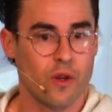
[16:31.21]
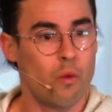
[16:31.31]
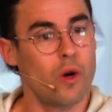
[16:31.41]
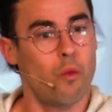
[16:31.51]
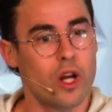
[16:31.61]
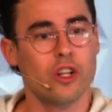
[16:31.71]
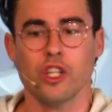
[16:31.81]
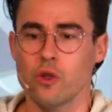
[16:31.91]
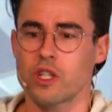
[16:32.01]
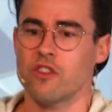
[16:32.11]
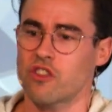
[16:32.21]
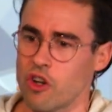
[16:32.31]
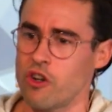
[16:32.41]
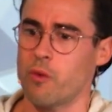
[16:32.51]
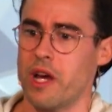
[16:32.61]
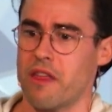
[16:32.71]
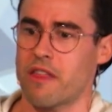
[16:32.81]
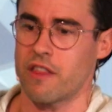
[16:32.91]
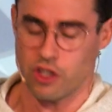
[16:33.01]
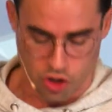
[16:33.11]
What, what are you concerned
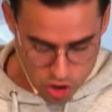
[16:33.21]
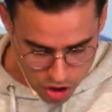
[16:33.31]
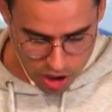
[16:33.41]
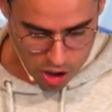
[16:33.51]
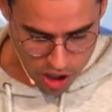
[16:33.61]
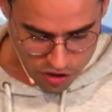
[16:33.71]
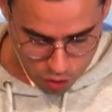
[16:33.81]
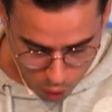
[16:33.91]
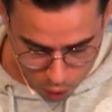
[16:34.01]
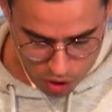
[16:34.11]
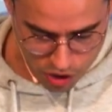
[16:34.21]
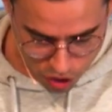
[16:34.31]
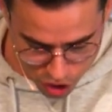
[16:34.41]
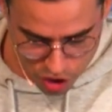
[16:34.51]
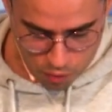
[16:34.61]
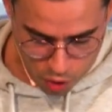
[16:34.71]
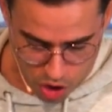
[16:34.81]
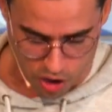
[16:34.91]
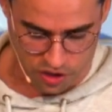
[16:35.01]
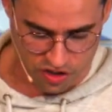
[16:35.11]
with? Your good looks or your good
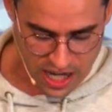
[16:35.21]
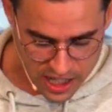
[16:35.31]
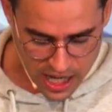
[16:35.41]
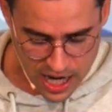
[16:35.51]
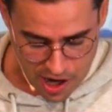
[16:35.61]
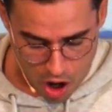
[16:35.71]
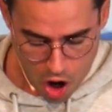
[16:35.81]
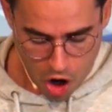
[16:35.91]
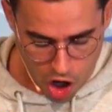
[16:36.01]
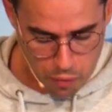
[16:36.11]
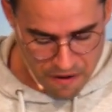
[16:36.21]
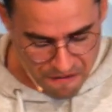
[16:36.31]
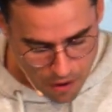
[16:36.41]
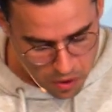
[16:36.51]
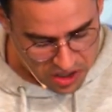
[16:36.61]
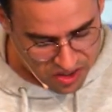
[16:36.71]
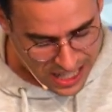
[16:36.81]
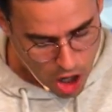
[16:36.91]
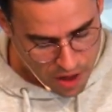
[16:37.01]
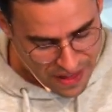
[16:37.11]
works? And again, are we
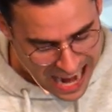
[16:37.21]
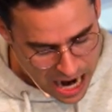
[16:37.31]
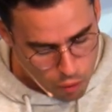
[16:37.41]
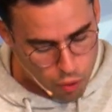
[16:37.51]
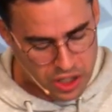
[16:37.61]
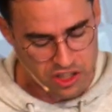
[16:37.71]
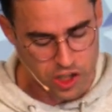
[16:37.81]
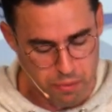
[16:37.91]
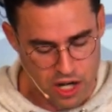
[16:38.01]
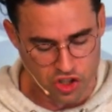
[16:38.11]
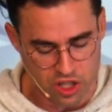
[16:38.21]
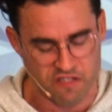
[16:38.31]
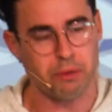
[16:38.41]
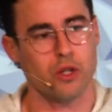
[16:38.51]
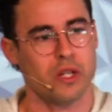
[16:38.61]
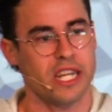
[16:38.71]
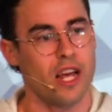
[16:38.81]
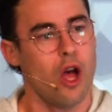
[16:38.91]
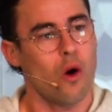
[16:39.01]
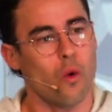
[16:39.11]
focusing on the outward expression of beauty
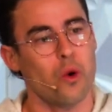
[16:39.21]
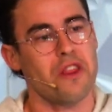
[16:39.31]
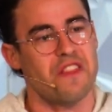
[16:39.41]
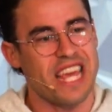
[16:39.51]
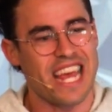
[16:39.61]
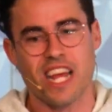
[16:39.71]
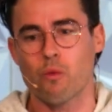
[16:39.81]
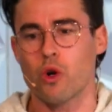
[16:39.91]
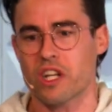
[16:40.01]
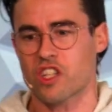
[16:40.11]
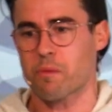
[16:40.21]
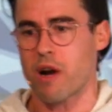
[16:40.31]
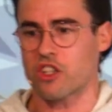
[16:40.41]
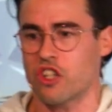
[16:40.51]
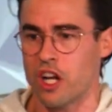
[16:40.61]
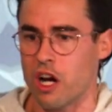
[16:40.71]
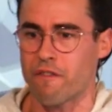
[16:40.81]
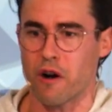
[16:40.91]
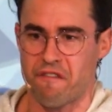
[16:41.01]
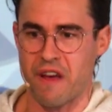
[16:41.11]
or the inward expression of
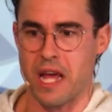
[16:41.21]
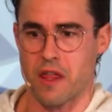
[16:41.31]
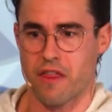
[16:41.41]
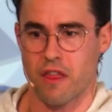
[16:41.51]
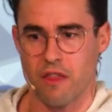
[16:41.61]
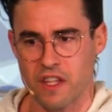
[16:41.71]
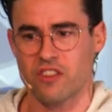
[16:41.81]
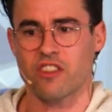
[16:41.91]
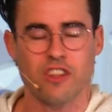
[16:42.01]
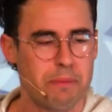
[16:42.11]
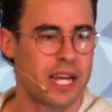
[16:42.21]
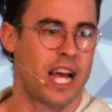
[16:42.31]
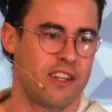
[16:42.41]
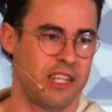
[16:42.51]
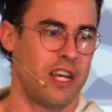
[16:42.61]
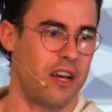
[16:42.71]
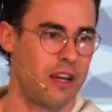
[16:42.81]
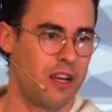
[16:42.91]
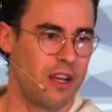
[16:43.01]
our faith? This is the big idea.